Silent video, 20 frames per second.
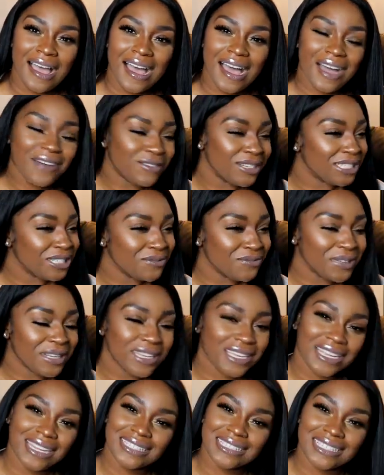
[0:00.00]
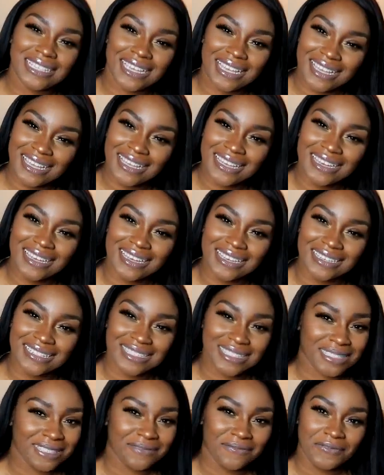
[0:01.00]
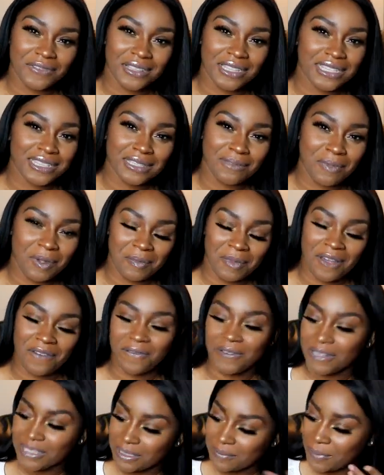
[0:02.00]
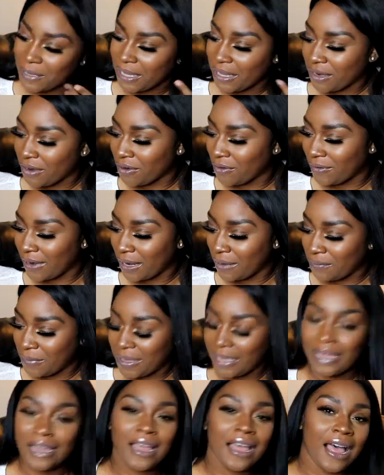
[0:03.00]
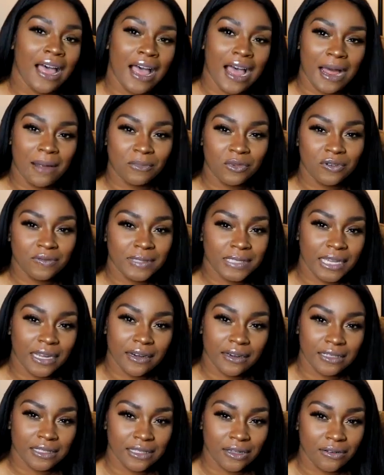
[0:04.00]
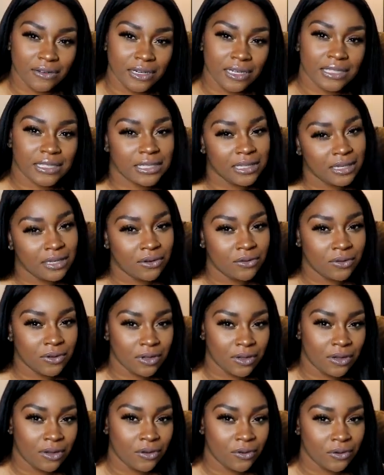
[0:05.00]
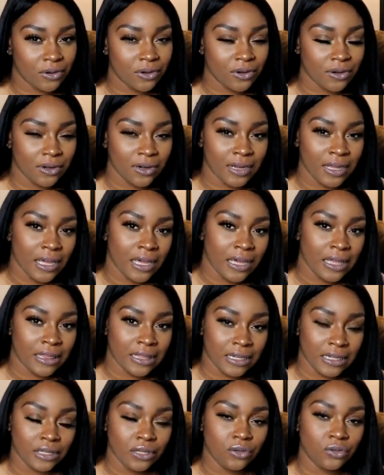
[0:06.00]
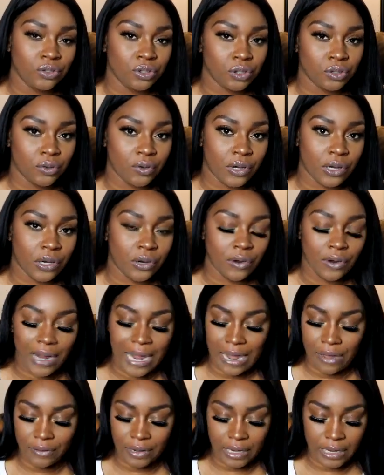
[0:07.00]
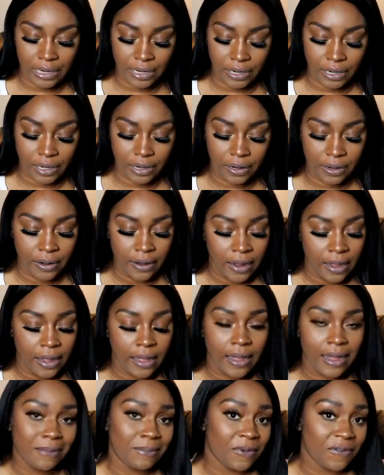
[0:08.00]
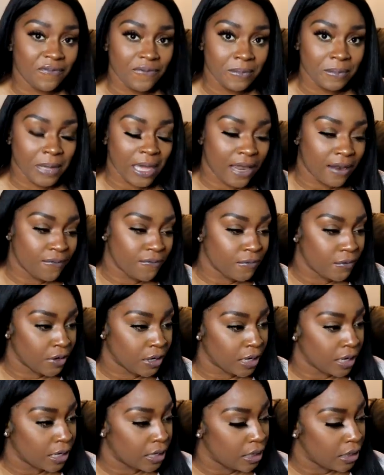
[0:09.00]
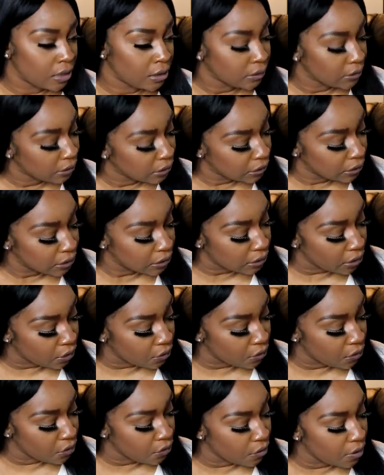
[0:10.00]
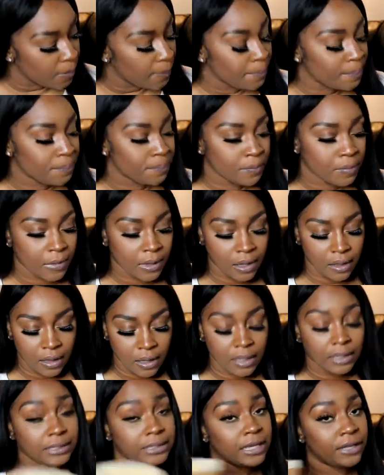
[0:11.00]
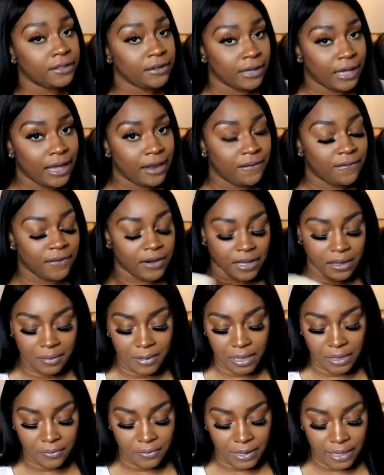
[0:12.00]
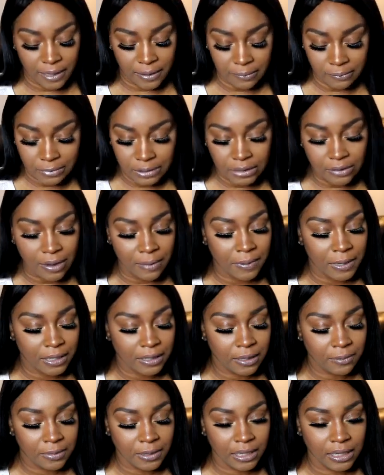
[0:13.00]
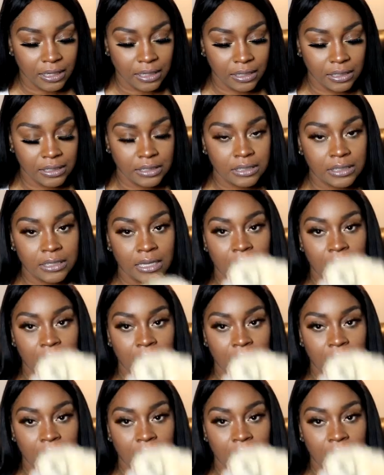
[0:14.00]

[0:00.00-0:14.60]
I wasn't really into Uggs for this to be my first pair, right? But I moved to Arizona. It's a little colder than usual out here. I'm from California, so Southern California, by the way. So I picked up these,